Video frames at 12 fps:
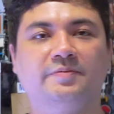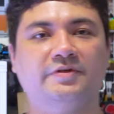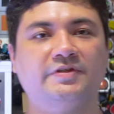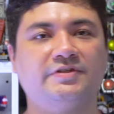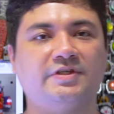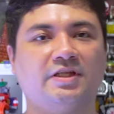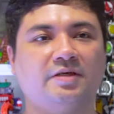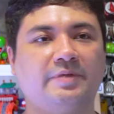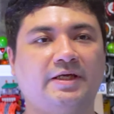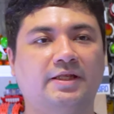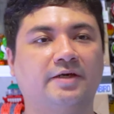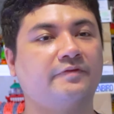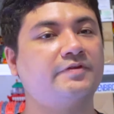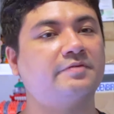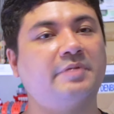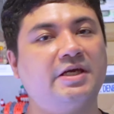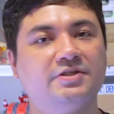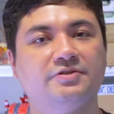support this channel by heading over to
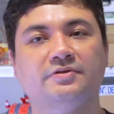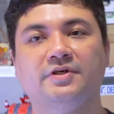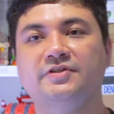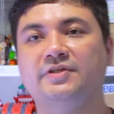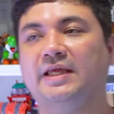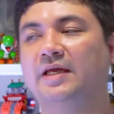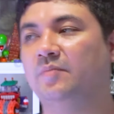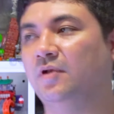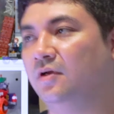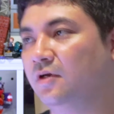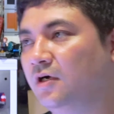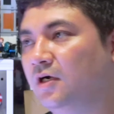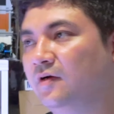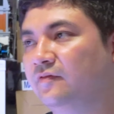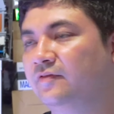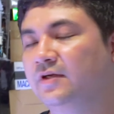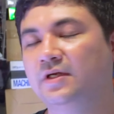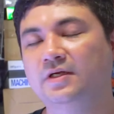Patreon, turning that block
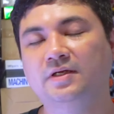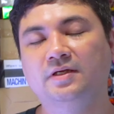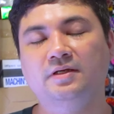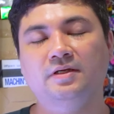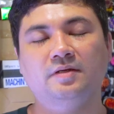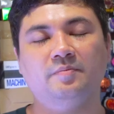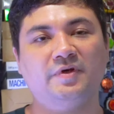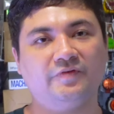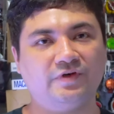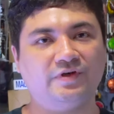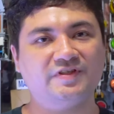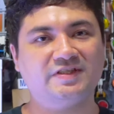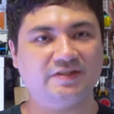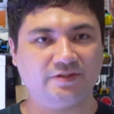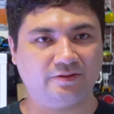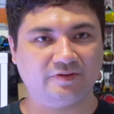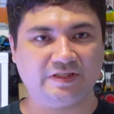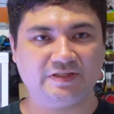off. But of course, as
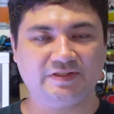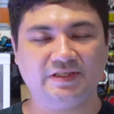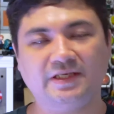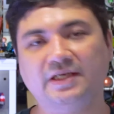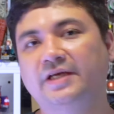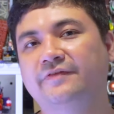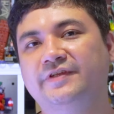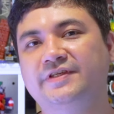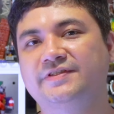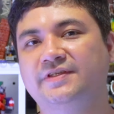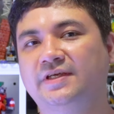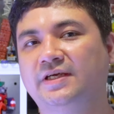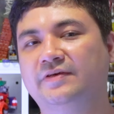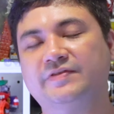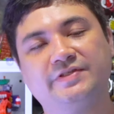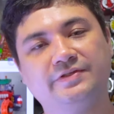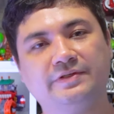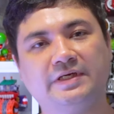always, take care, have a nice day. I'll
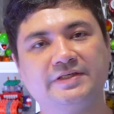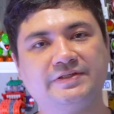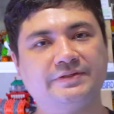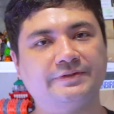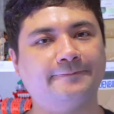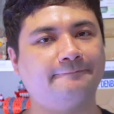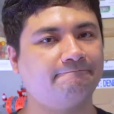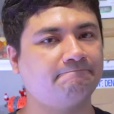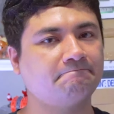see you guys soon.